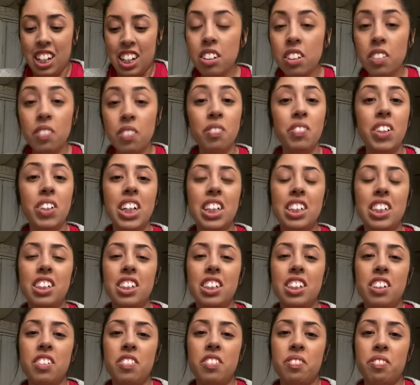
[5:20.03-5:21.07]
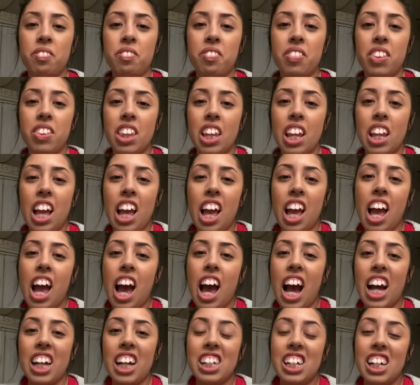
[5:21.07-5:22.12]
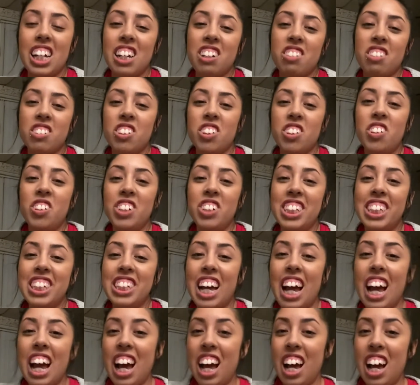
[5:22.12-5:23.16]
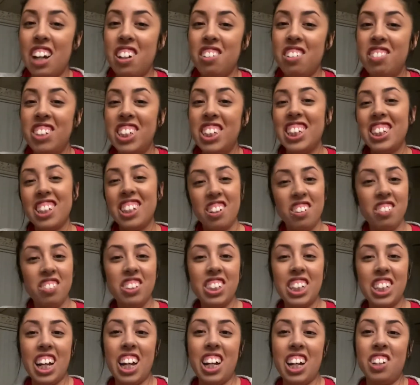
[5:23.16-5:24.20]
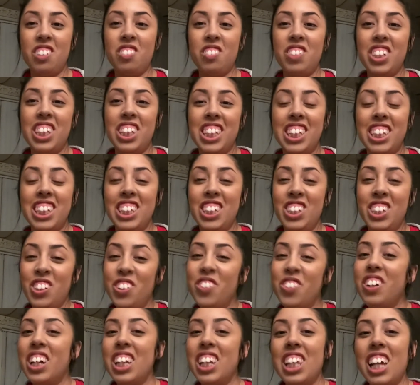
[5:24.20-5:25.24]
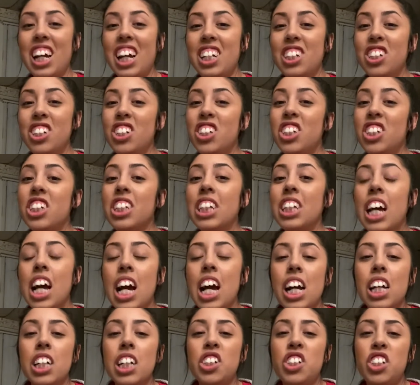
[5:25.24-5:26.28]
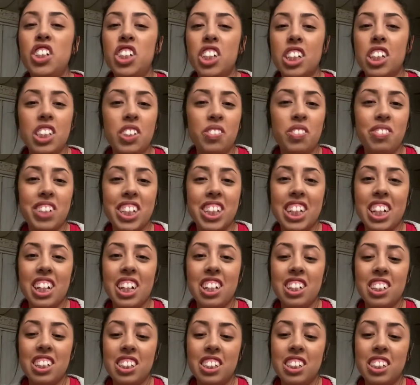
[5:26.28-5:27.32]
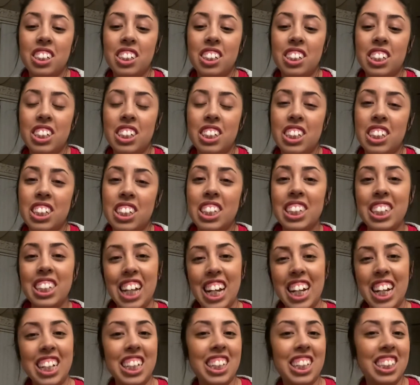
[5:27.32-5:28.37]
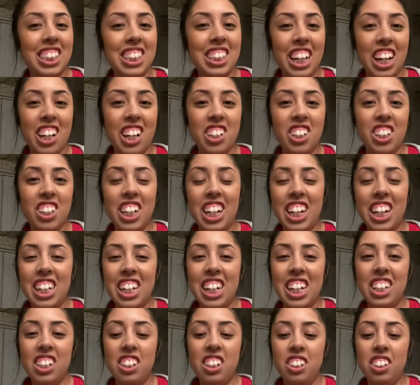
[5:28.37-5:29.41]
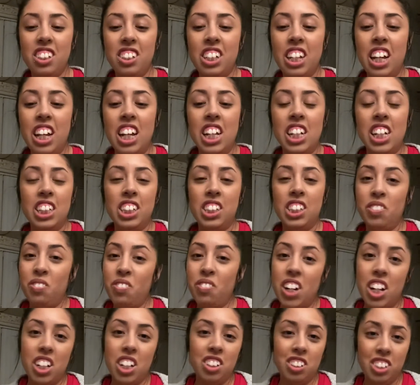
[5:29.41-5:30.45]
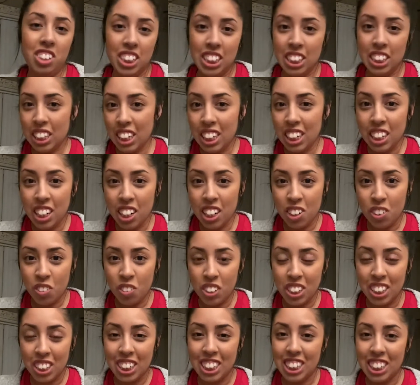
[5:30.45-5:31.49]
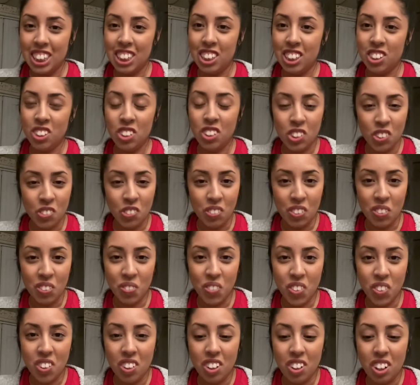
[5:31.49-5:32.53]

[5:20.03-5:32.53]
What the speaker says: But I am going to have a tough time with these new aligners just because today is Saturday and tomorrow is Sunday, which is the Super Bowl,